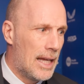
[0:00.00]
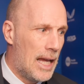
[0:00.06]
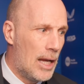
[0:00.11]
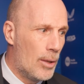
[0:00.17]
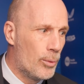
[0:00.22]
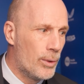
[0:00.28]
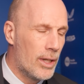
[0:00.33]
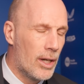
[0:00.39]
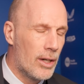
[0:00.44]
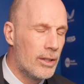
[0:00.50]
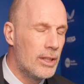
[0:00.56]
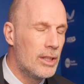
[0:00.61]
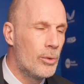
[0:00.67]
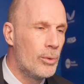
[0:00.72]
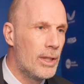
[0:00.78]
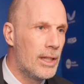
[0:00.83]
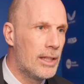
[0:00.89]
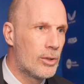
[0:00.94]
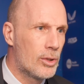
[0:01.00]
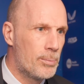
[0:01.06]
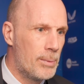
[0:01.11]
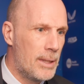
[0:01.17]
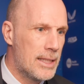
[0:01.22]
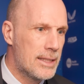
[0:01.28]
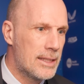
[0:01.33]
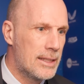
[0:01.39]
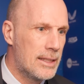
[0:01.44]
And we are in a really good
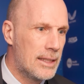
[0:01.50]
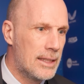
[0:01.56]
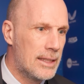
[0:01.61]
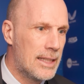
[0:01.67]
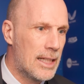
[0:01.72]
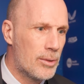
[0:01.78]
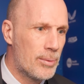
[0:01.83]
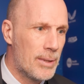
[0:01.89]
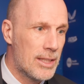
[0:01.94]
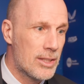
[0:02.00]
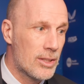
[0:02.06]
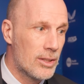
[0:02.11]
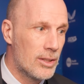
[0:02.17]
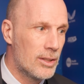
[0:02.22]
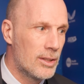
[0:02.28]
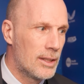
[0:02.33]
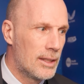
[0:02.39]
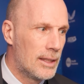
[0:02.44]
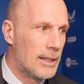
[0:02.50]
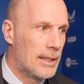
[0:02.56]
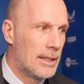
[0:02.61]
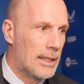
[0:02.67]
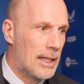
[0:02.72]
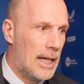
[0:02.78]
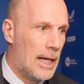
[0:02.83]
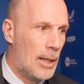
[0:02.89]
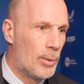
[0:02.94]
place in that way. So
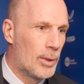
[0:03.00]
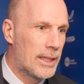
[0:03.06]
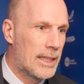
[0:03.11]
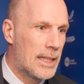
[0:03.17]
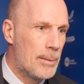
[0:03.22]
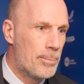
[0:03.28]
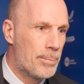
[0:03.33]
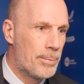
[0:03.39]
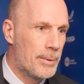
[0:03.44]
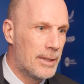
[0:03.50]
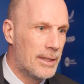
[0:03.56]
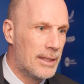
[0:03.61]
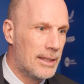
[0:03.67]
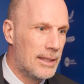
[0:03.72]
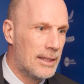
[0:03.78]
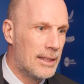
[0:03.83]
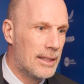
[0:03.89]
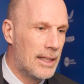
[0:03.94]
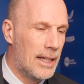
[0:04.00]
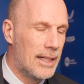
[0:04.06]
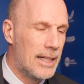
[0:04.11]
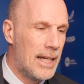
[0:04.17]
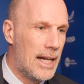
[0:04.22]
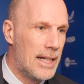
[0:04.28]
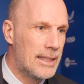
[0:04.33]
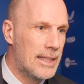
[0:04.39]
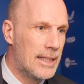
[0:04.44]
I will keep an
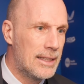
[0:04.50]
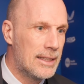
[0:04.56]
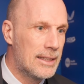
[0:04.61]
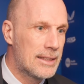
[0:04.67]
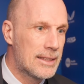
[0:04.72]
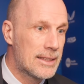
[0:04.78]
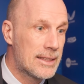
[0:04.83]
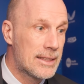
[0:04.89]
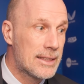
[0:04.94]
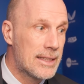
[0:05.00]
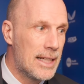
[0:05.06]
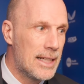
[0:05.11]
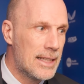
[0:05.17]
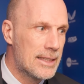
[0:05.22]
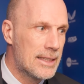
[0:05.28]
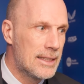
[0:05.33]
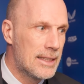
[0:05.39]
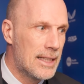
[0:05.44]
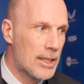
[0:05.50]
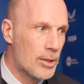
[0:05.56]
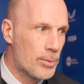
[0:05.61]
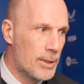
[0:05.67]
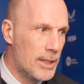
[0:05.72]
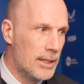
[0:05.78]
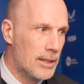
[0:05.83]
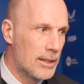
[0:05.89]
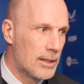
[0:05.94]
eye that it stays in that
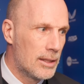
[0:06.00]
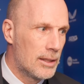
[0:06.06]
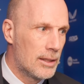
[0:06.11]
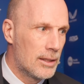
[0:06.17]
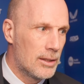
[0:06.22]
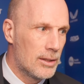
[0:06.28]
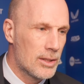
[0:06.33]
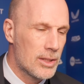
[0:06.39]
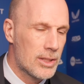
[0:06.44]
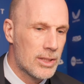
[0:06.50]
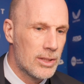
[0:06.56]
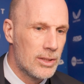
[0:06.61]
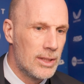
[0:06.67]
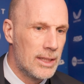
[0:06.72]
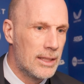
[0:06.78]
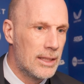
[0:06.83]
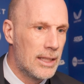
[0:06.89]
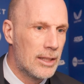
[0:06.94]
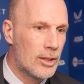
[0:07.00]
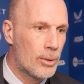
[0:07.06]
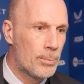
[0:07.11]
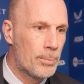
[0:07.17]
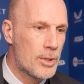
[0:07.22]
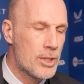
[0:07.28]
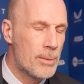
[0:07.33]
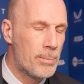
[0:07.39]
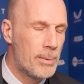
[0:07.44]
way also, and to
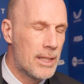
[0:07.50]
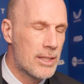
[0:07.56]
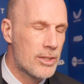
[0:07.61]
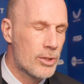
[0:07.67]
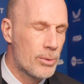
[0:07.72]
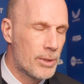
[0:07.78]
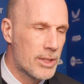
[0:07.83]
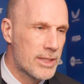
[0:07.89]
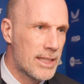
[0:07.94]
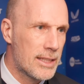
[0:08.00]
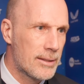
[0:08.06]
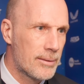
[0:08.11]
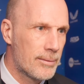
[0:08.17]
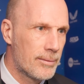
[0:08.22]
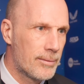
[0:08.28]
push the players towards that.